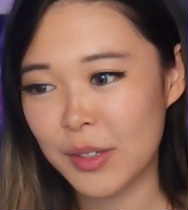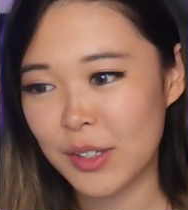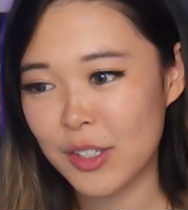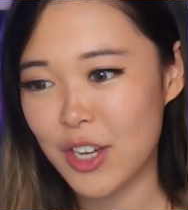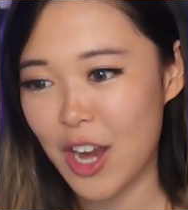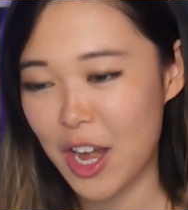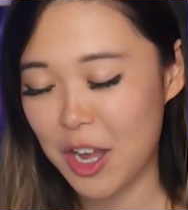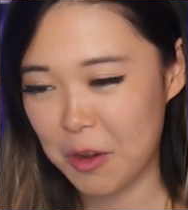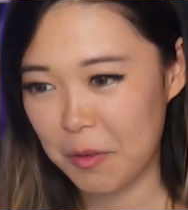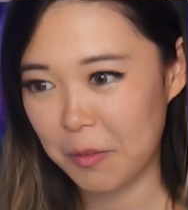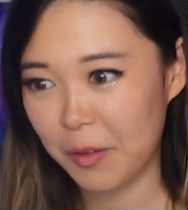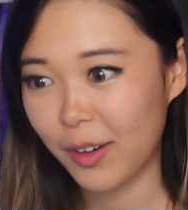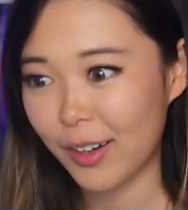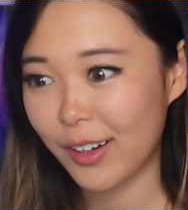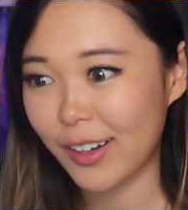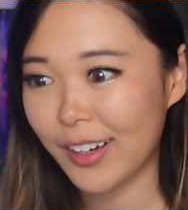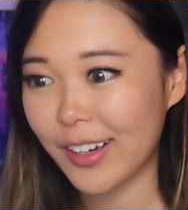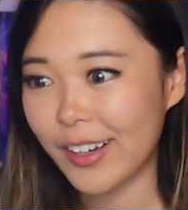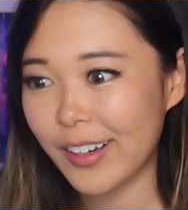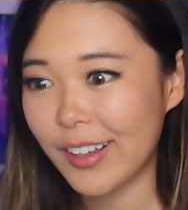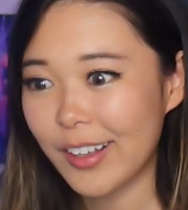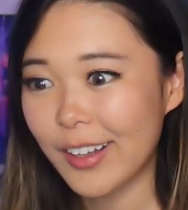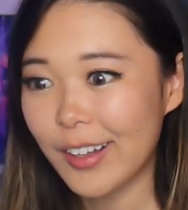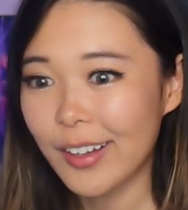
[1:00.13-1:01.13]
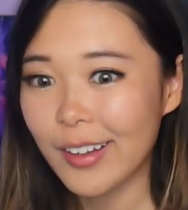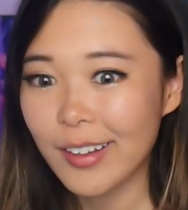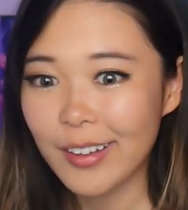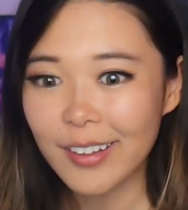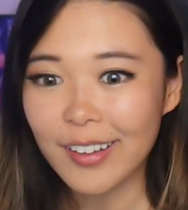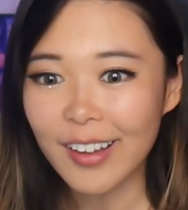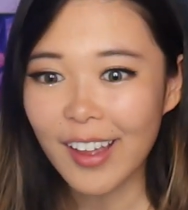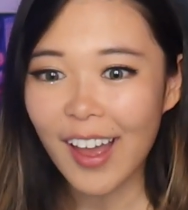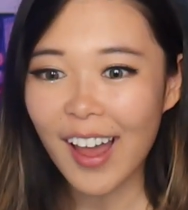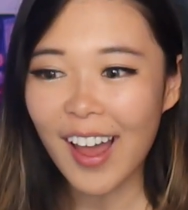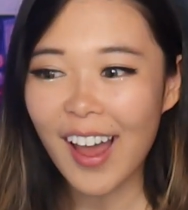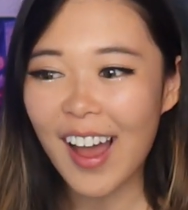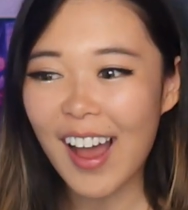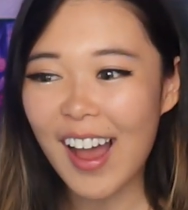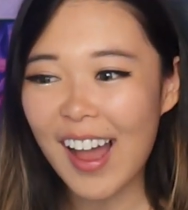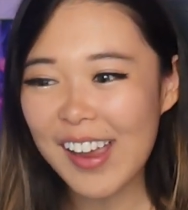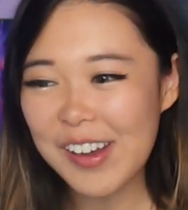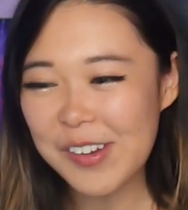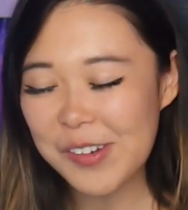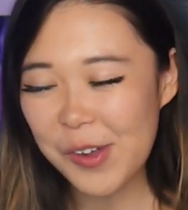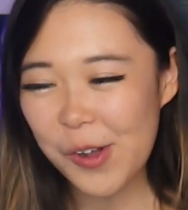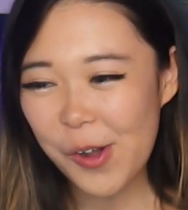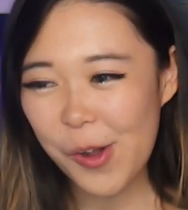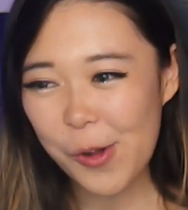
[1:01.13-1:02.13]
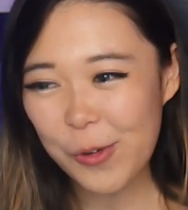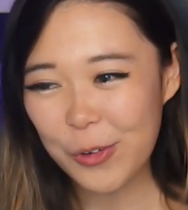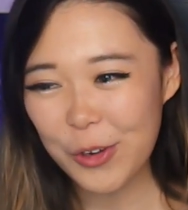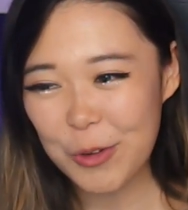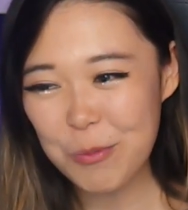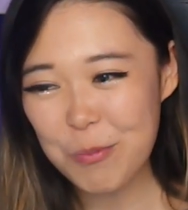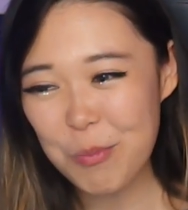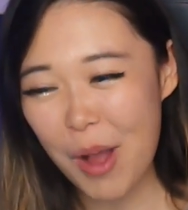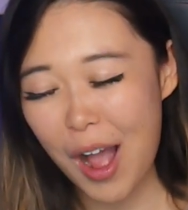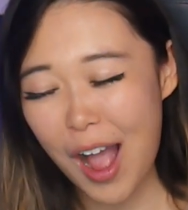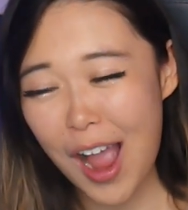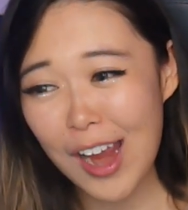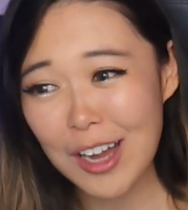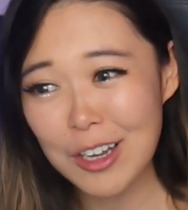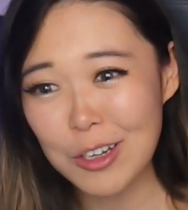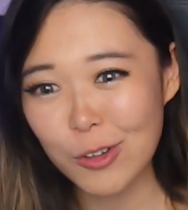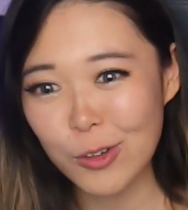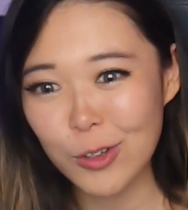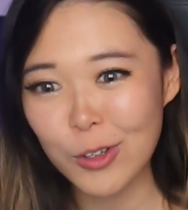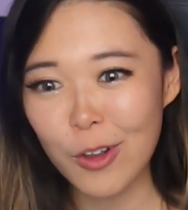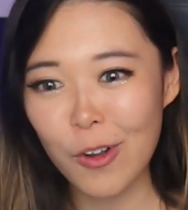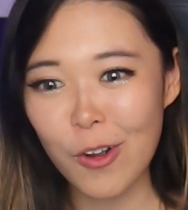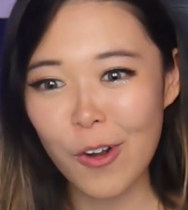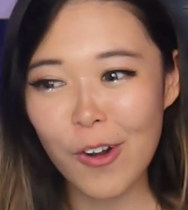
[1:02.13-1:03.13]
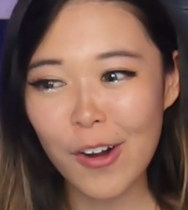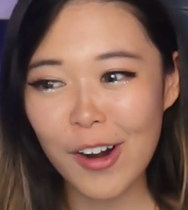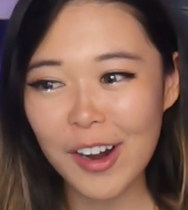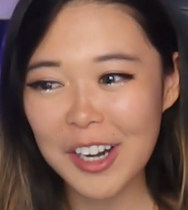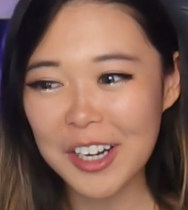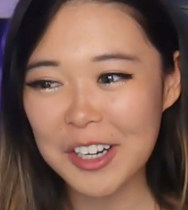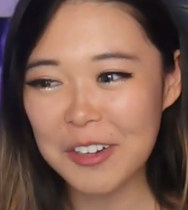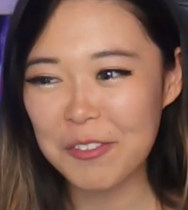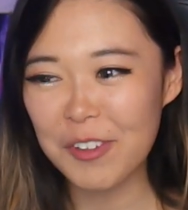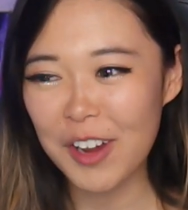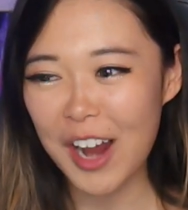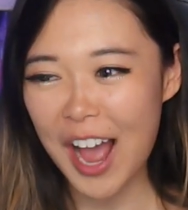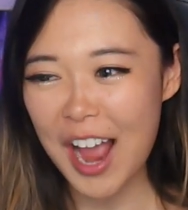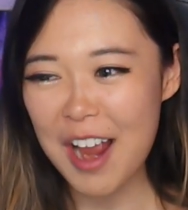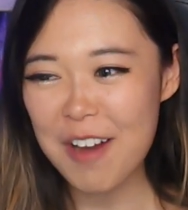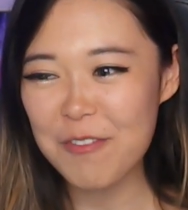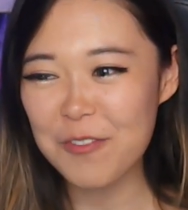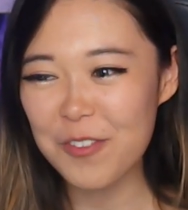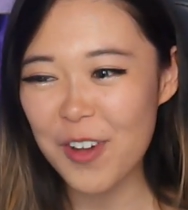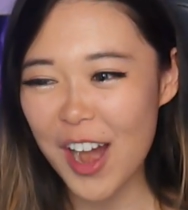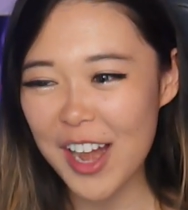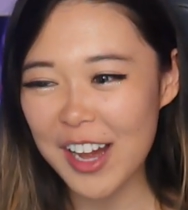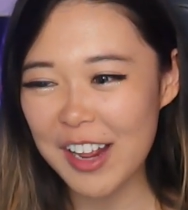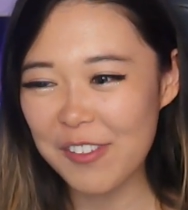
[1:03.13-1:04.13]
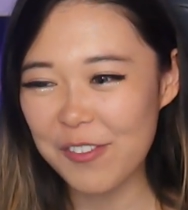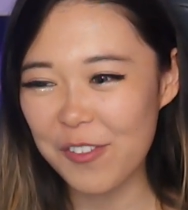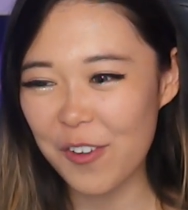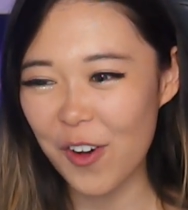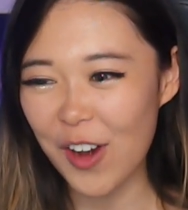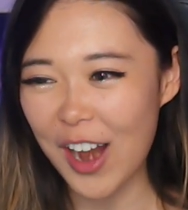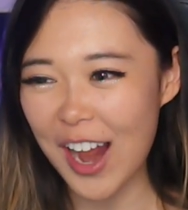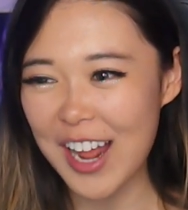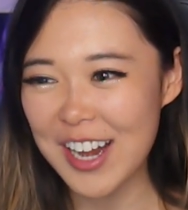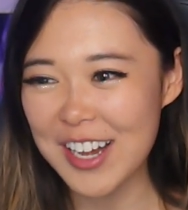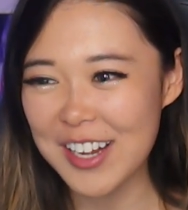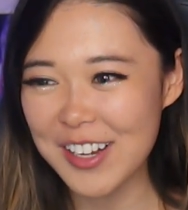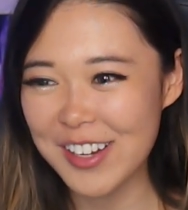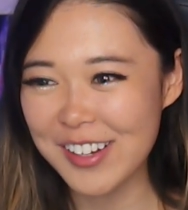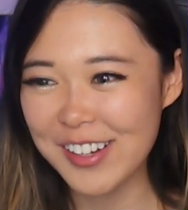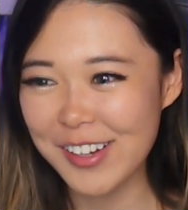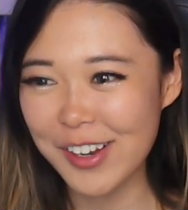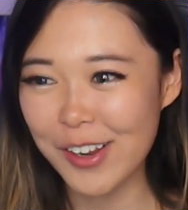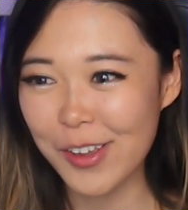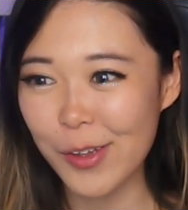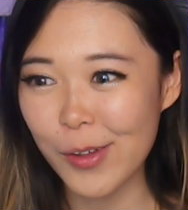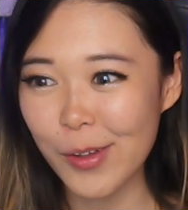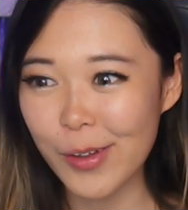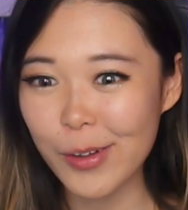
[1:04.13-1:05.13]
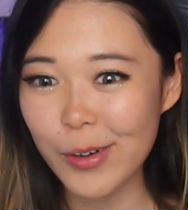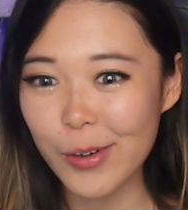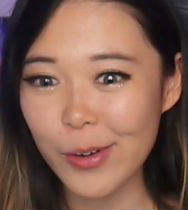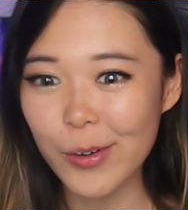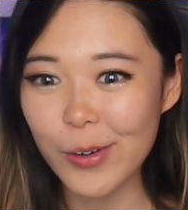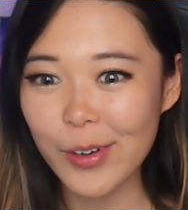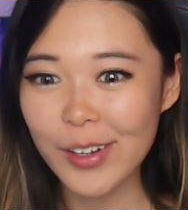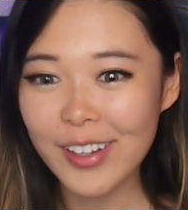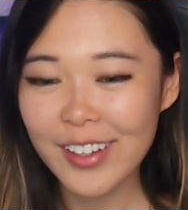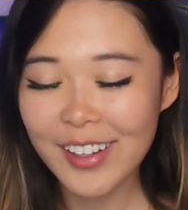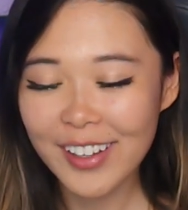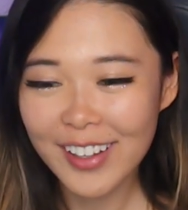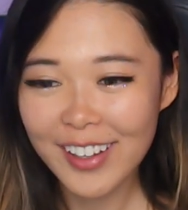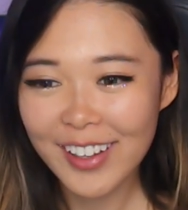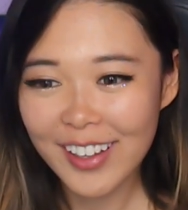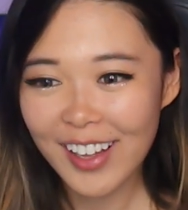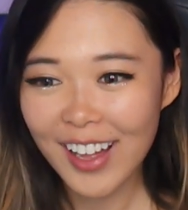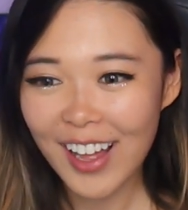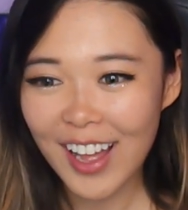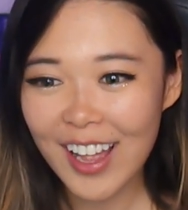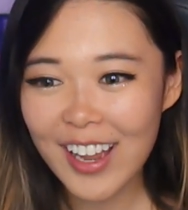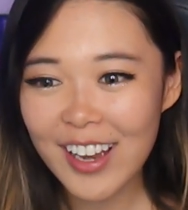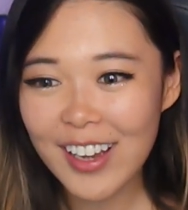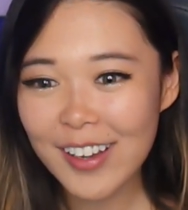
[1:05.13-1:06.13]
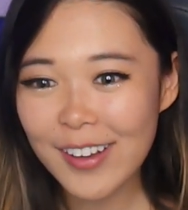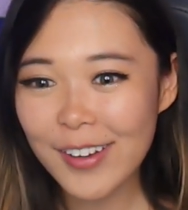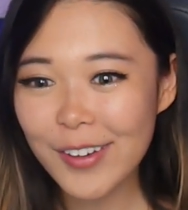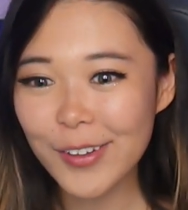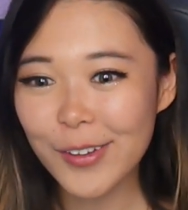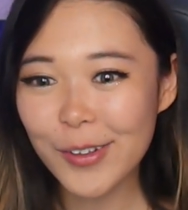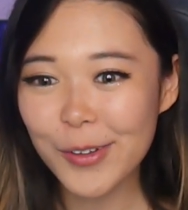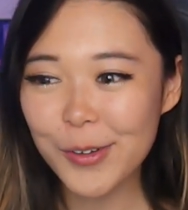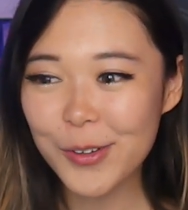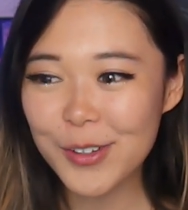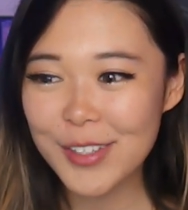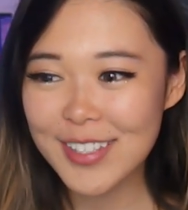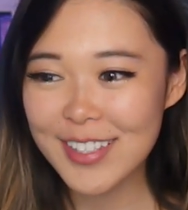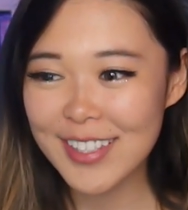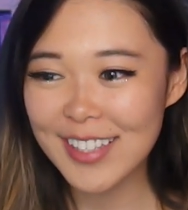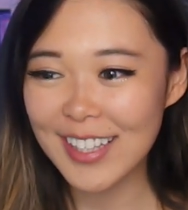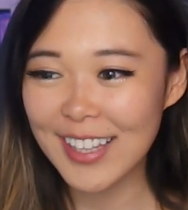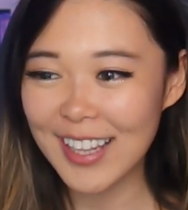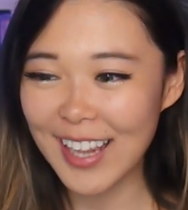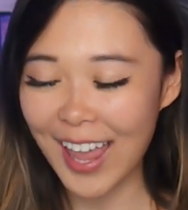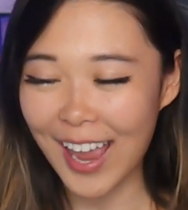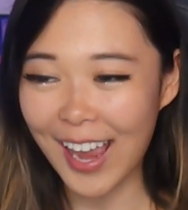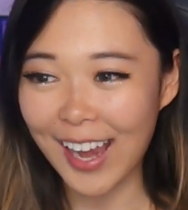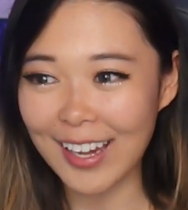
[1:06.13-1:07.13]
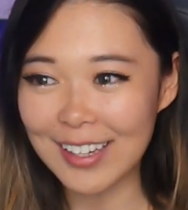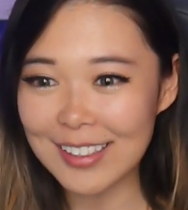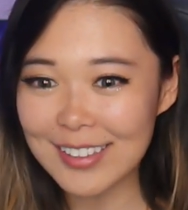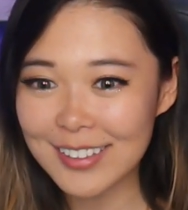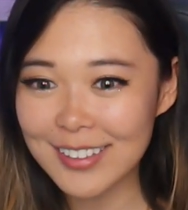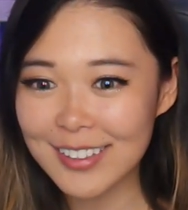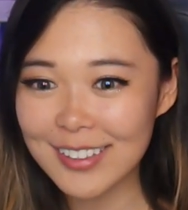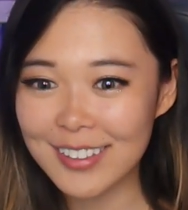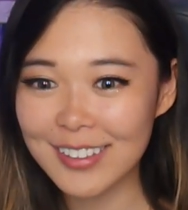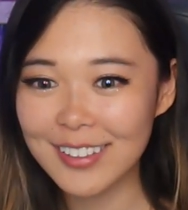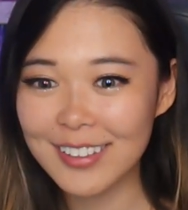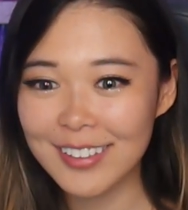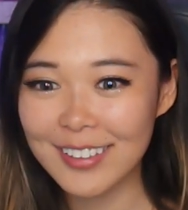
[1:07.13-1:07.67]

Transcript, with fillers: January. Yeah, I know. Goodbye, New York. But I'm ready for a new, a new slate.